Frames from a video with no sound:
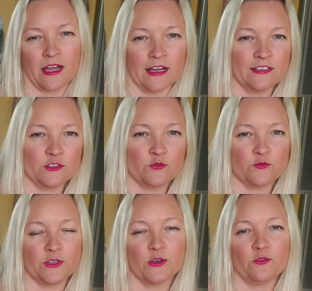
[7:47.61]
I do
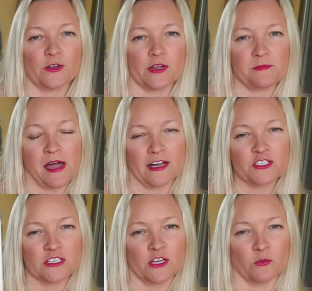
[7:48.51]
feel very
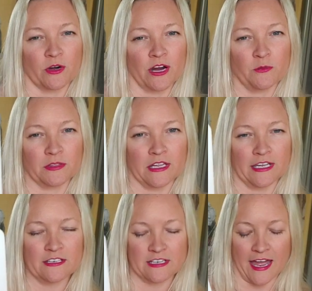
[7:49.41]
passionate where I would
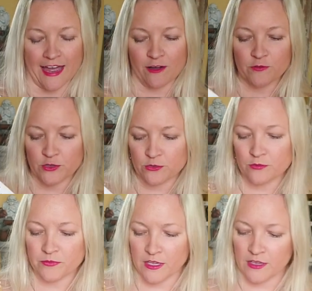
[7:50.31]
like to have you.